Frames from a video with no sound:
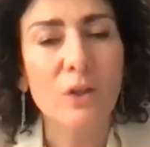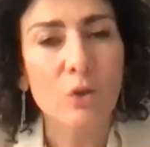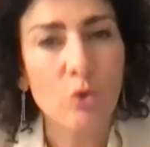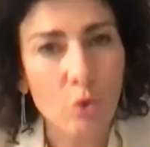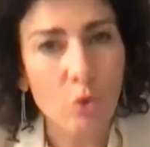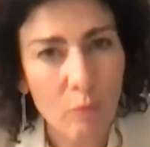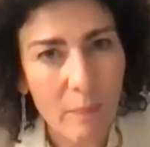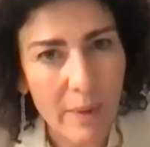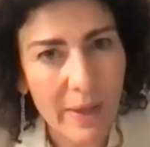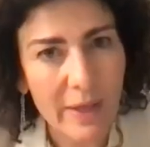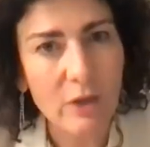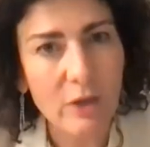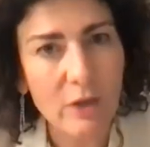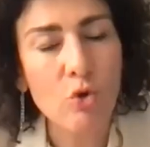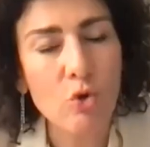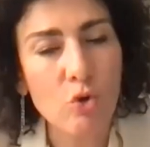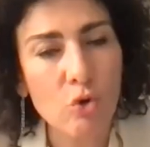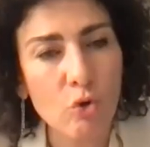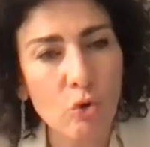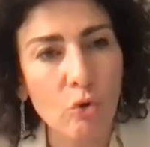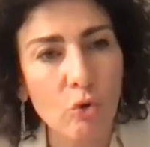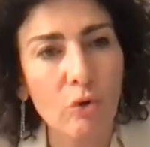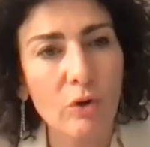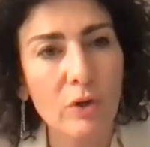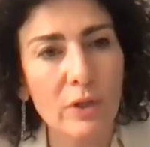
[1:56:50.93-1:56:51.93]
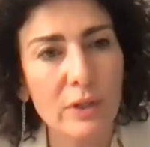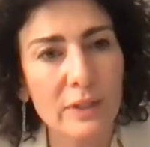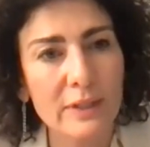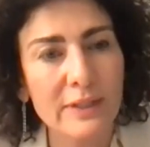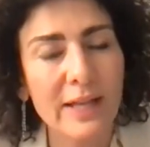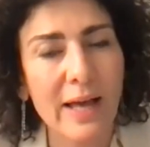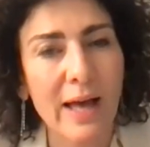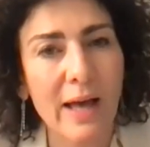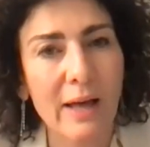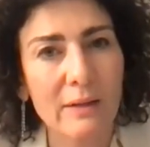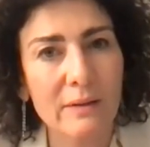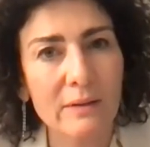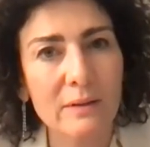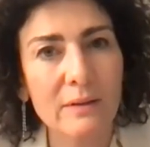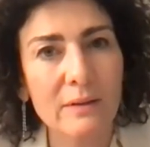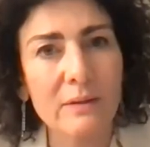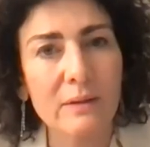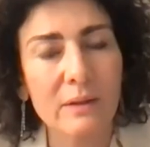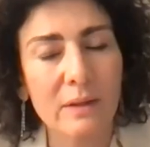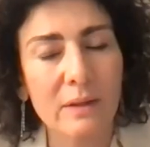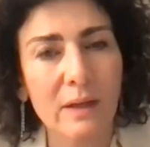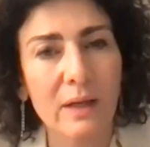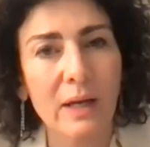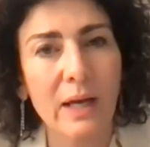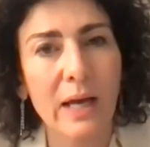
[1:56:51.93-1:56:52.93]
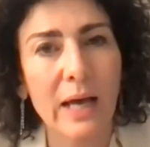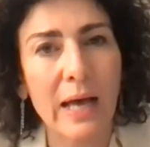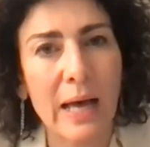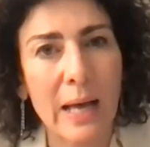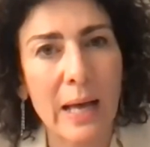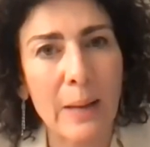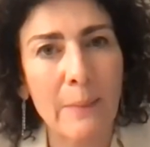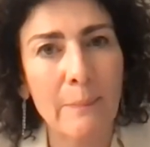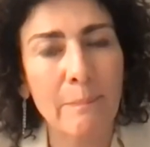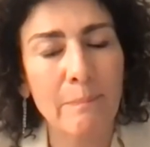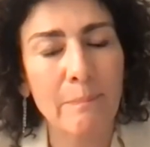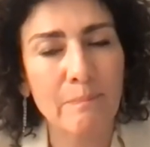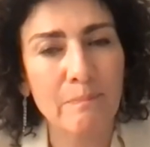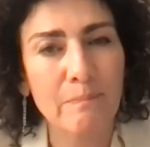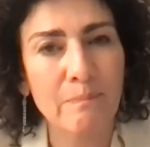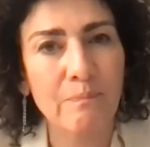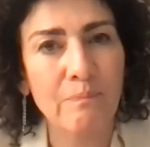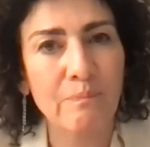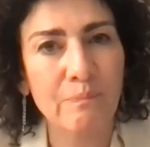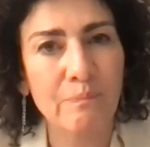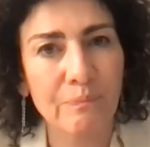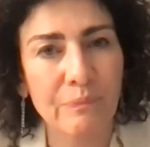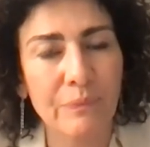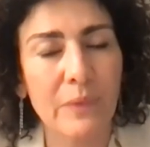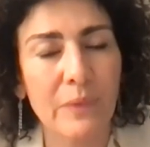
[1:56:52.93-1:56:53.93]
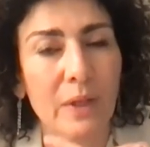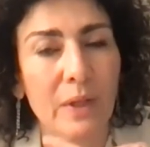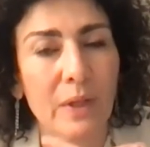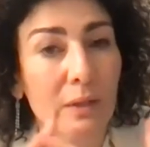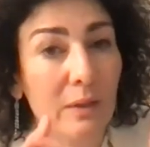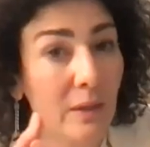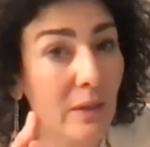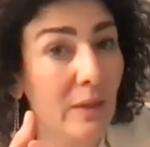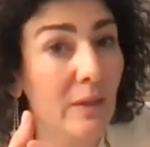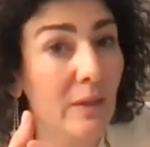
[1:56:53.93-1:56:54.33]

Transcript: to make sure that the